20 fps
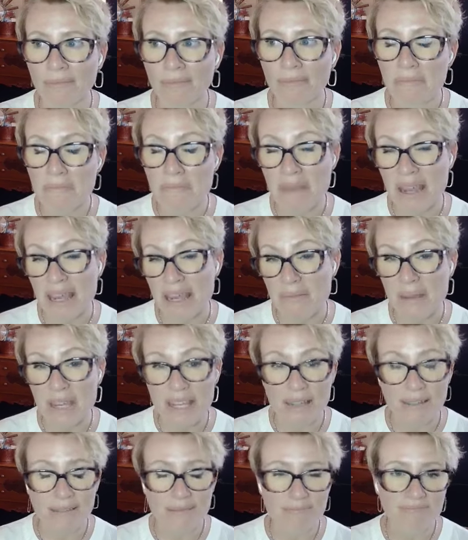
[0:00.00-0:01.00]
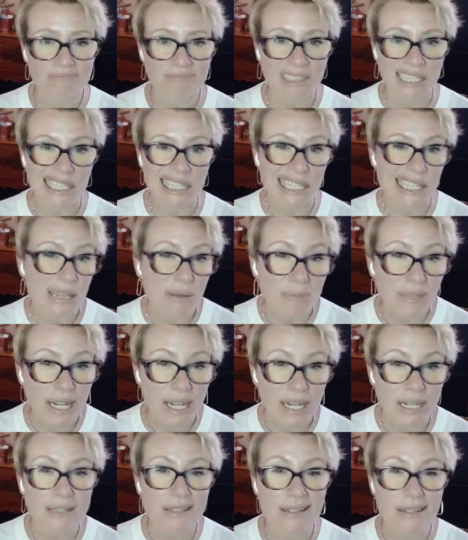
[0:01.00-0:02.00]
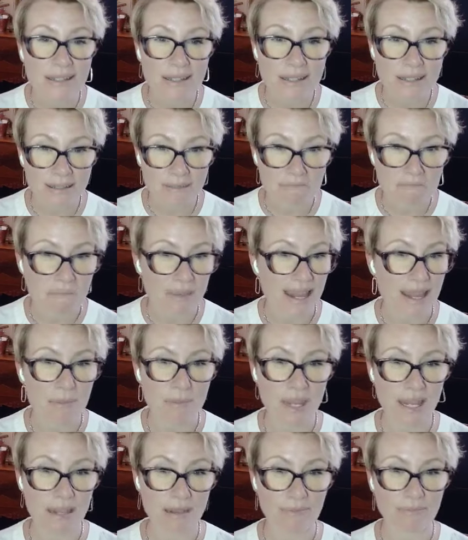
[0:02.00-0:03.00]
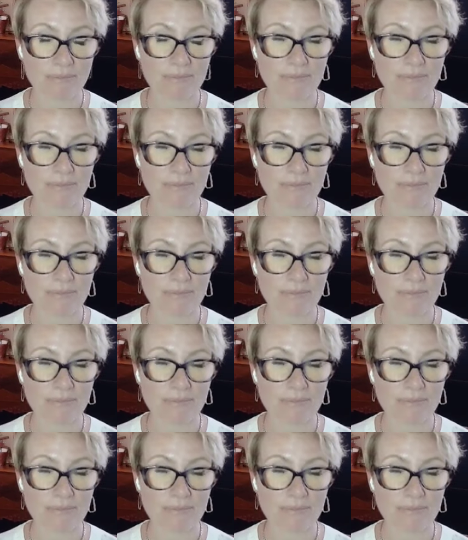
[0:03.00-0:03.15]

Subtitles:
Maybe, in some cases, maybe.